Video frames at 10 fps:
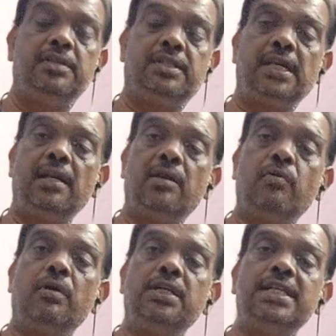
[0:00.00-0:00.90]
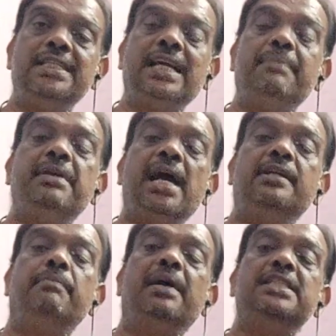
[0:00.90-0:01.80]
scalar quantities can be
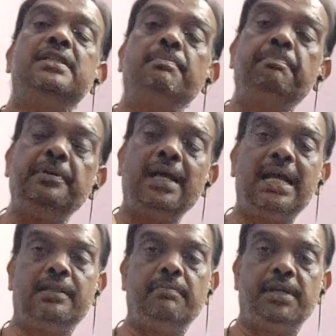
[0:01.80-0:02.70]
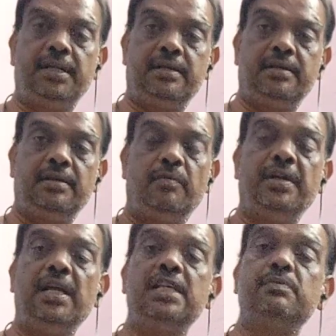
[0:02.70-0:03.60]
added by simple arithmetic,
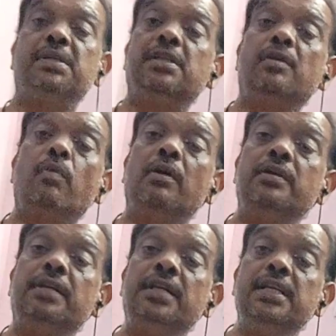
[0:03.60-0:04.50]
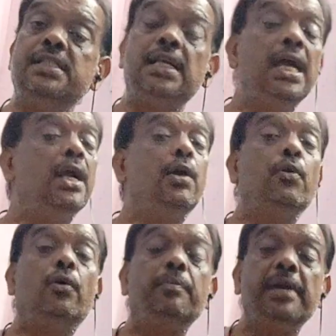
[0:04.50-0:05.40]
whereas vector quantities
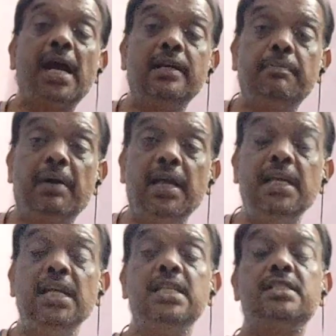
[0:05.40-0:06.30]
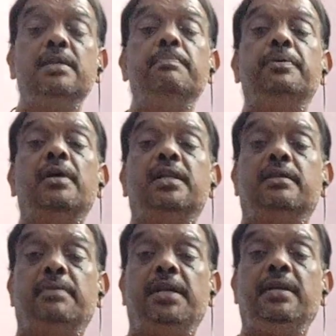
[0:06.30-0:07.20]
cannot be added by simple
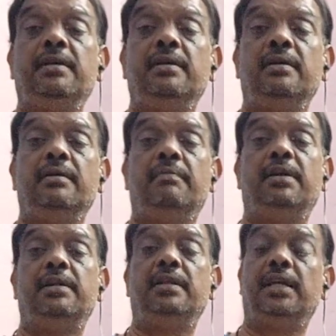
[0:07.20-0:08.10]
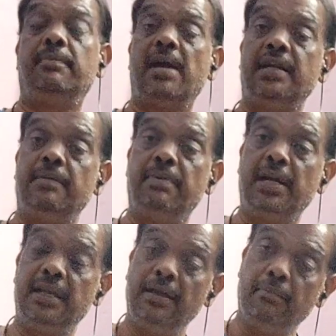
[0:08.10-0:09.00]
arithmetic, but they can be added
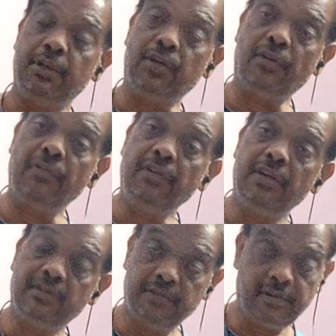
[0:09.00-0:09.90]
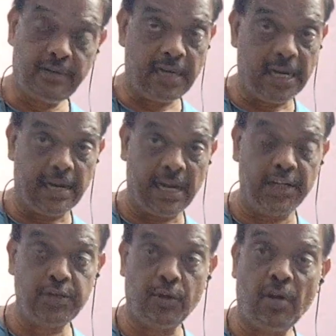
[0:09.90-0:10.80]
by method of
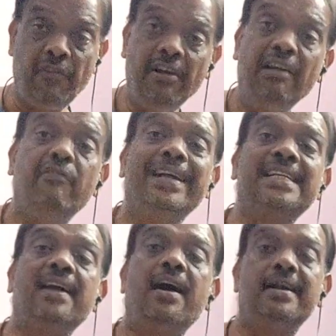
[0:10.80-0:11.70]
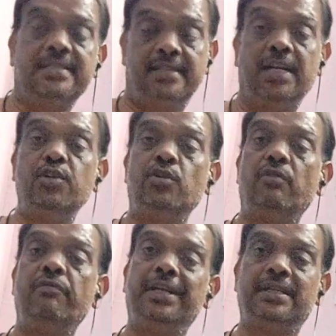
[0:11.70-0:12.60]
addition of vectors. Addition
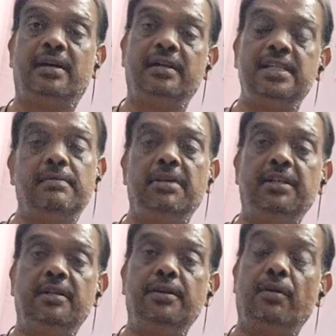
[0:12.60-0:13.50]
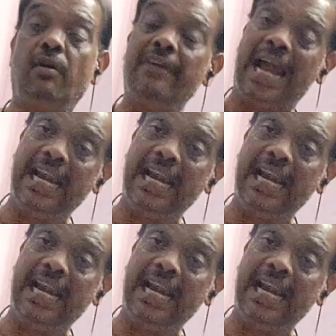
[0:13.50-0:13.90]
of vector is a method of